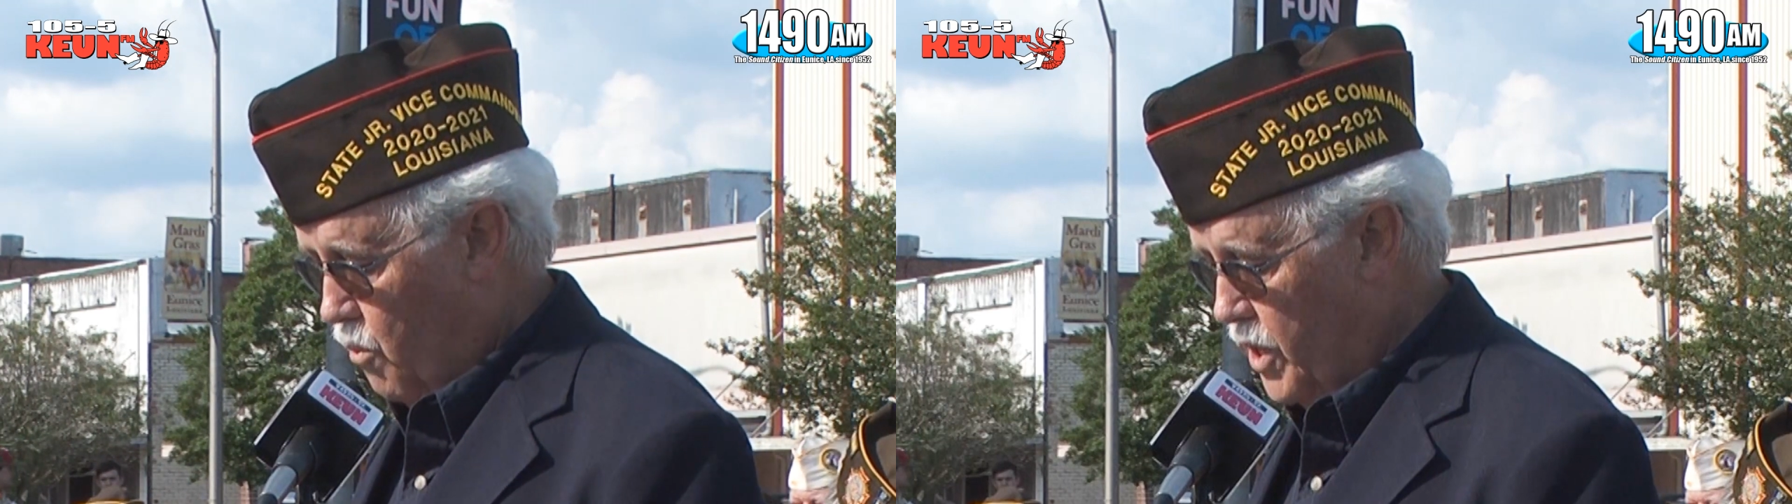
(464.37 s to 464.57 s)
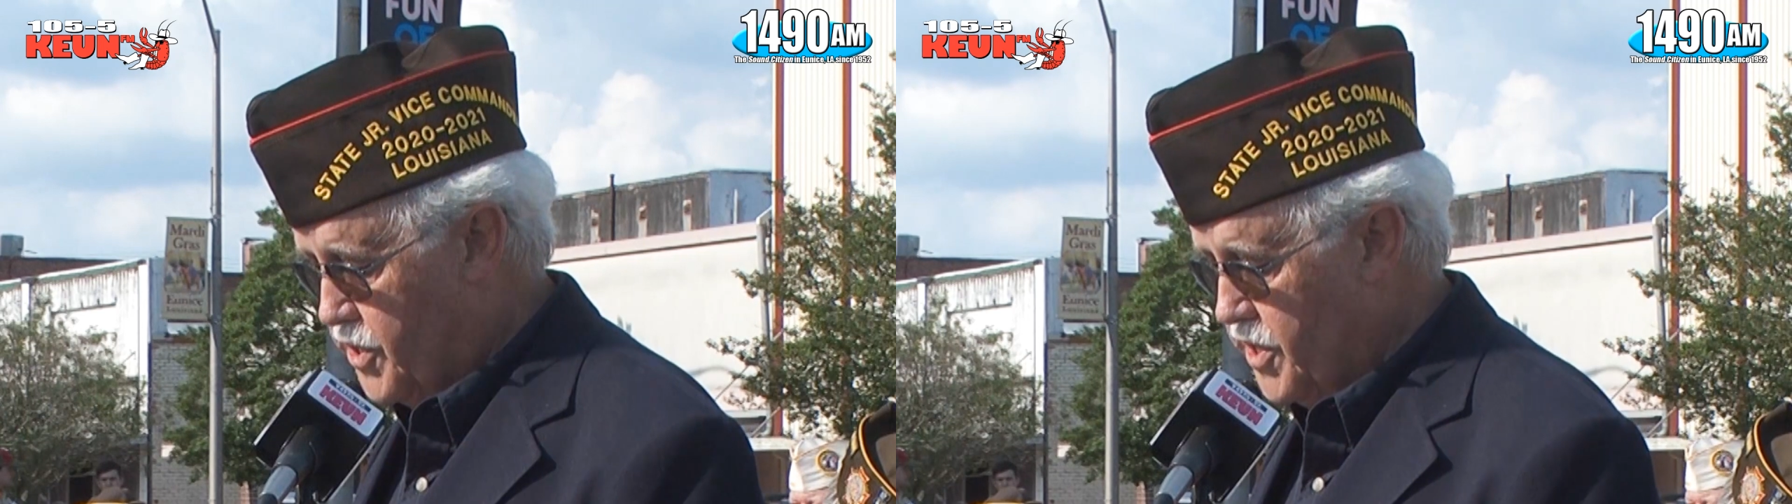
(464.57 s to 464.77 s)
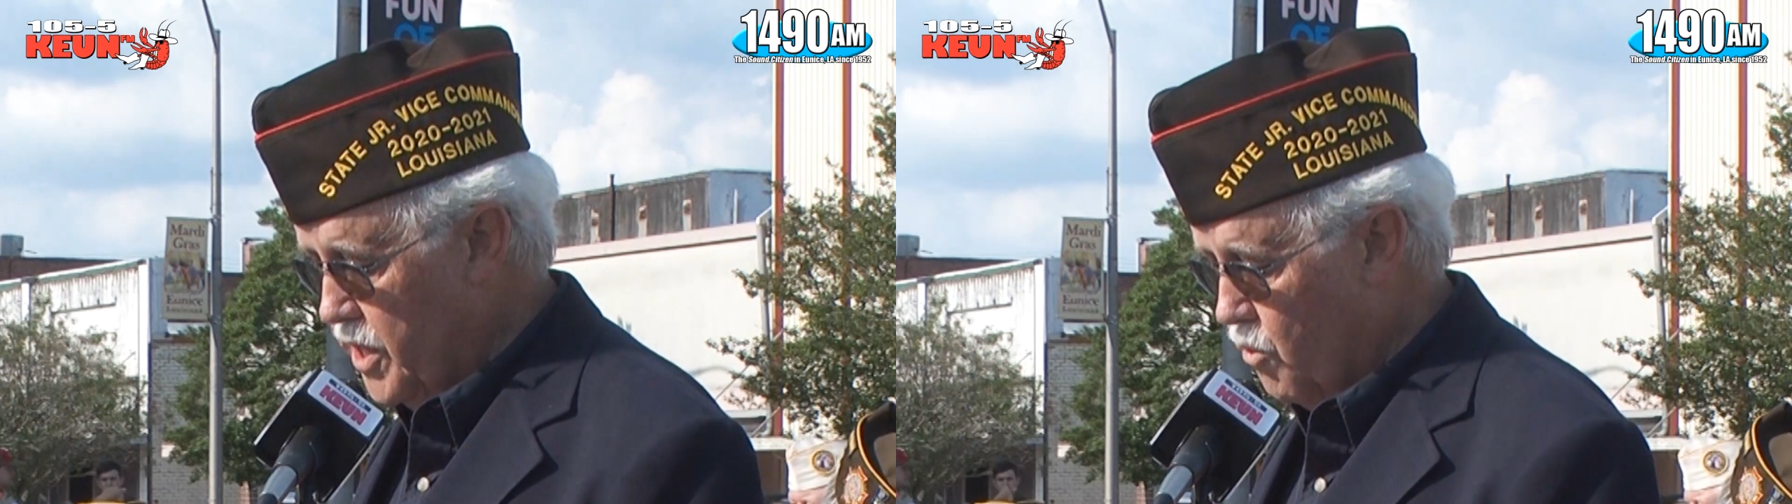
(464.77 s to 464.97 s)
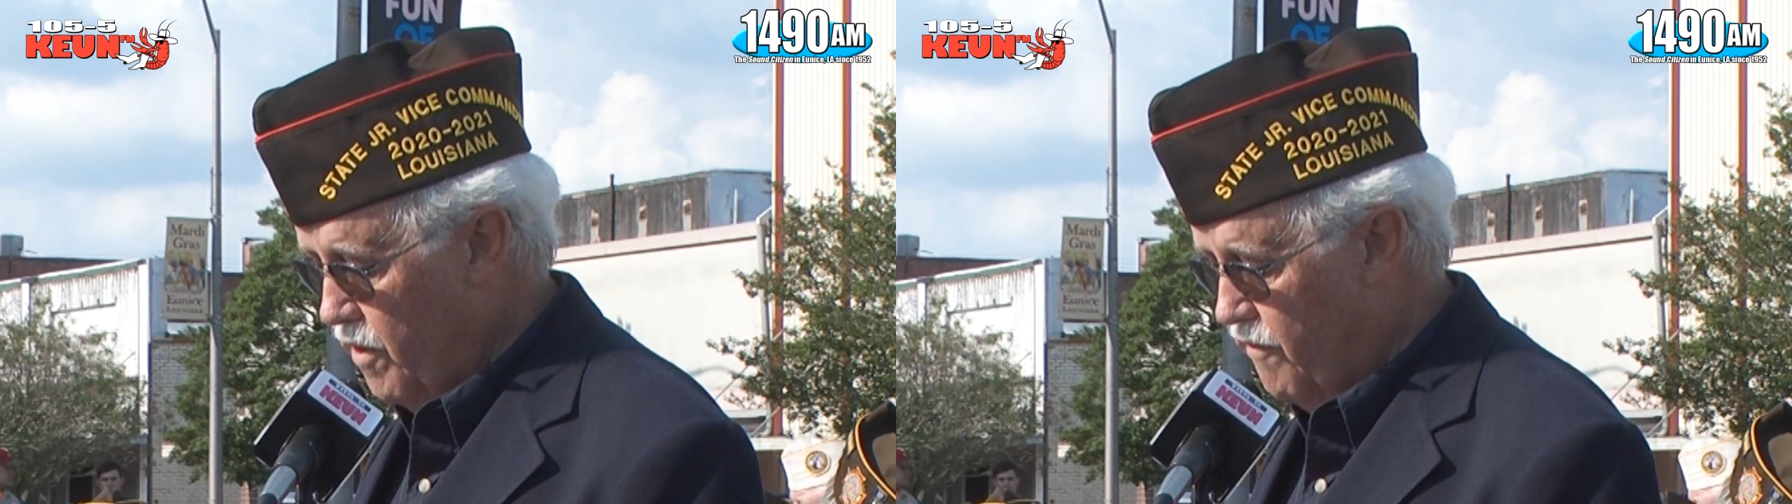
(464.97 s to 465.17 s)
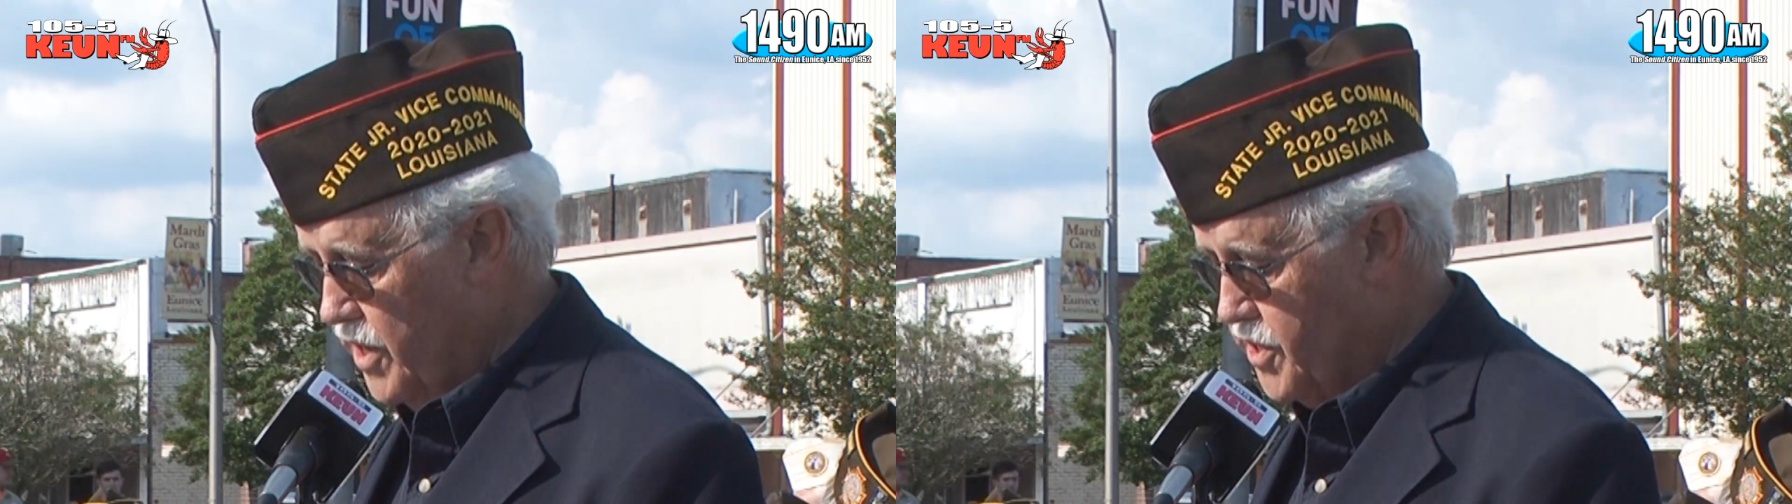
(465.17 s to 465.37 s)
we still
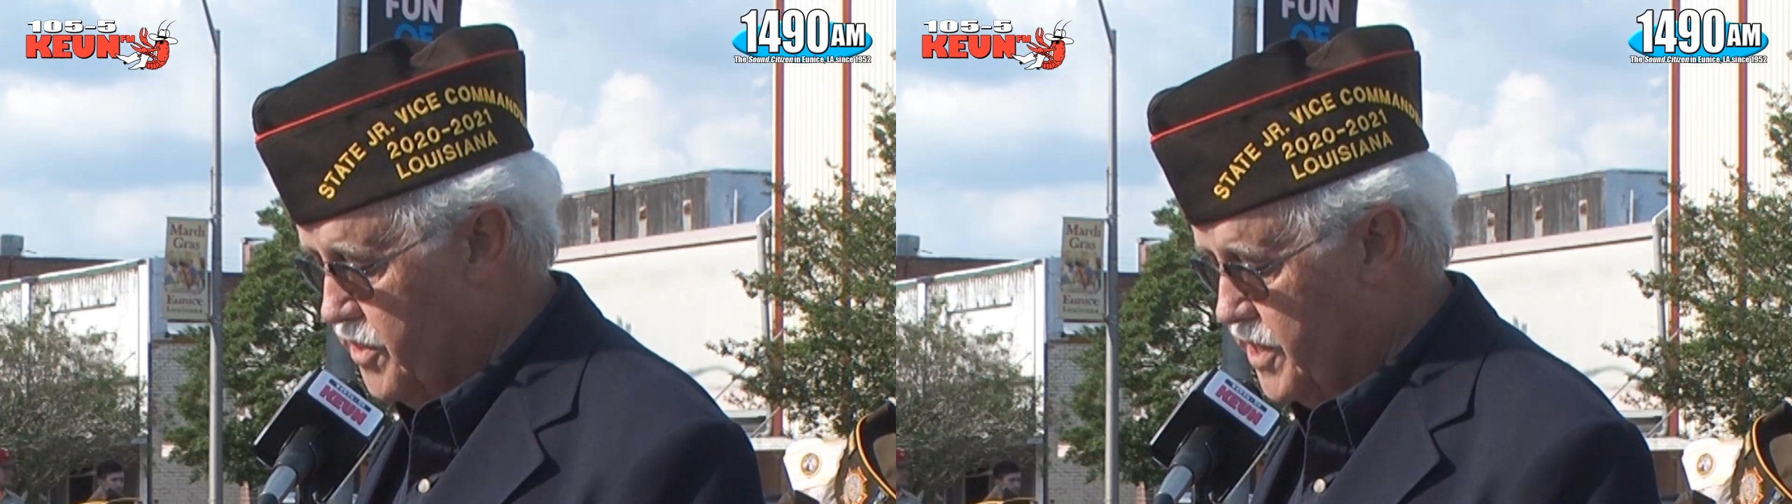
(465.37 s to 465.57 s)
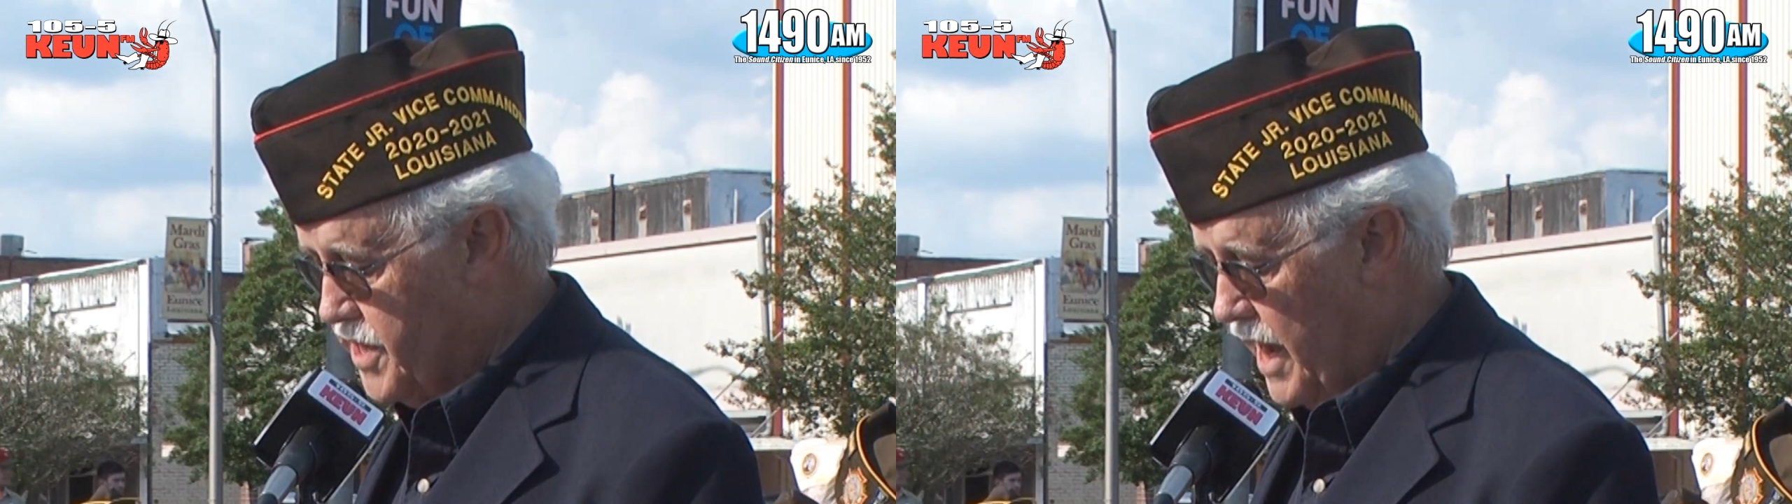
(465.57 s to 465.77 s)
revisit the